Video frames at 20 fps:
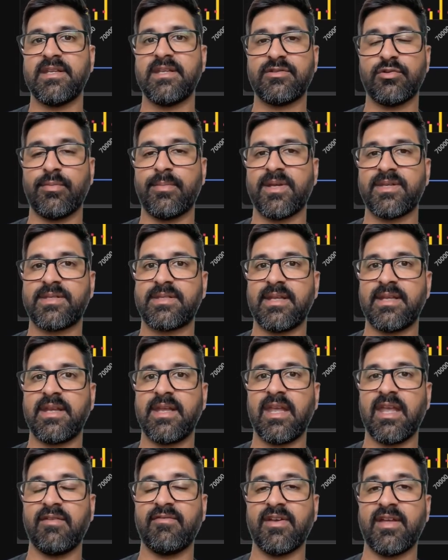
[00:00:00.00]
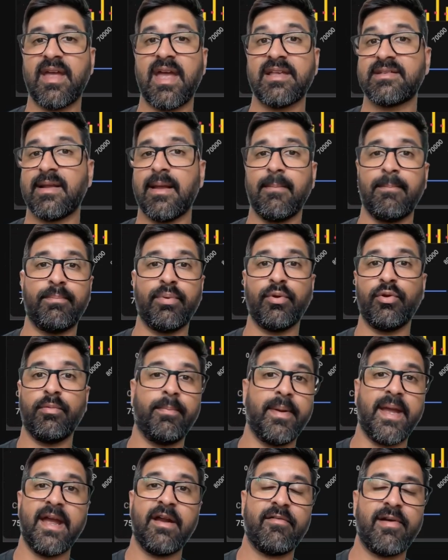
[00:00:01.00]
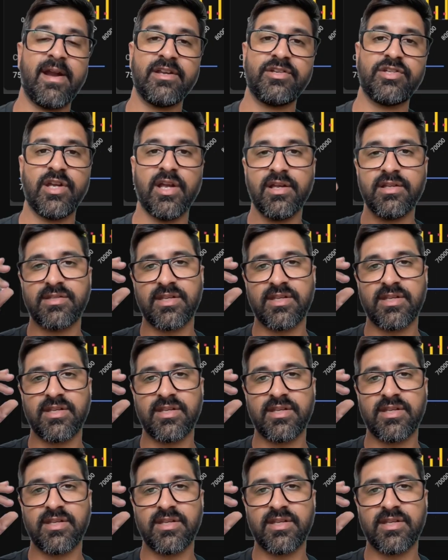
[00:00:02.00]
is almost thinking of it as a bull-bear ratio.